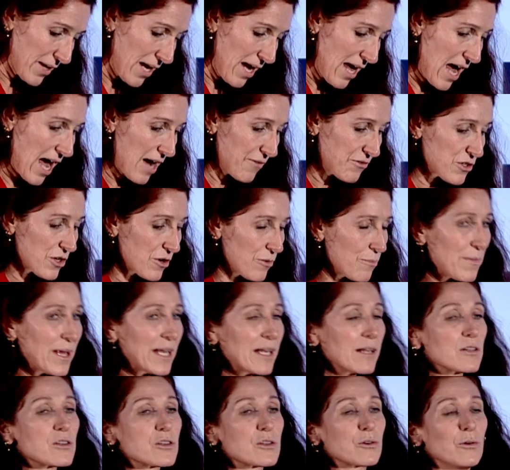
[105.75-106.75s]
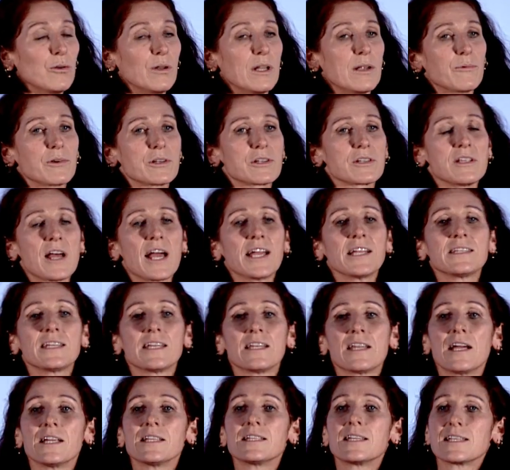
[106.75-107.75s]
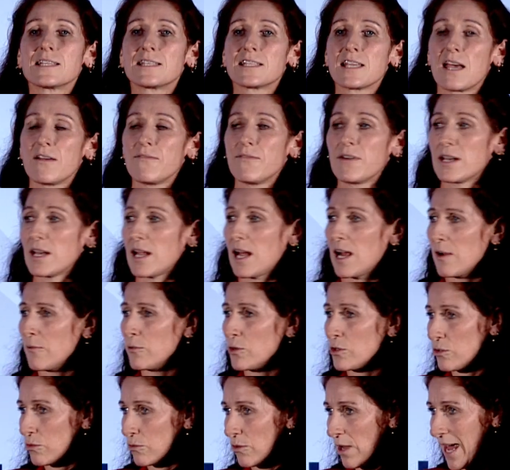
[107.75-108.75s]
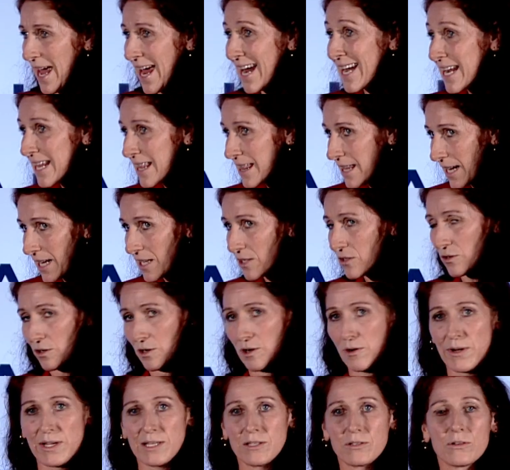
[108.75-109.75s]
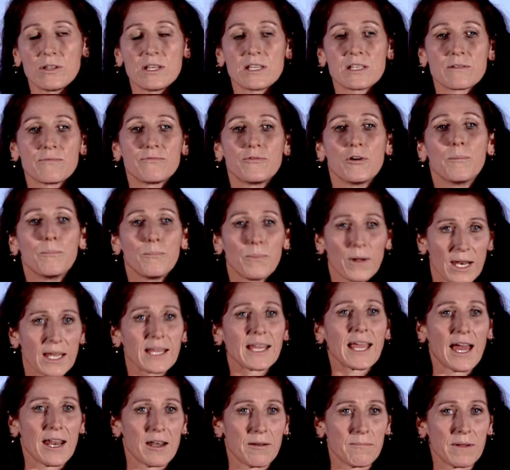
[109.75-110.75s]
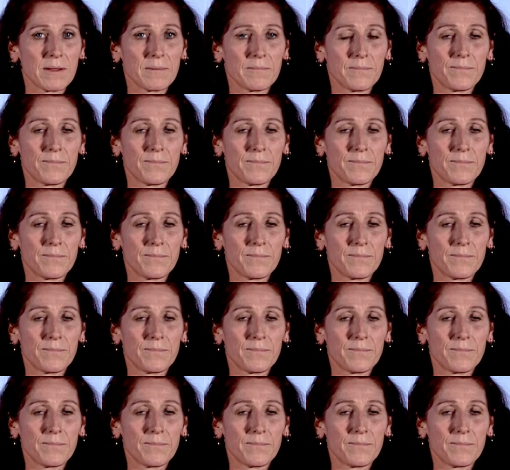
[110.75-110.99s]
After middle school, it was 1997, I would do anything to go into this football academy.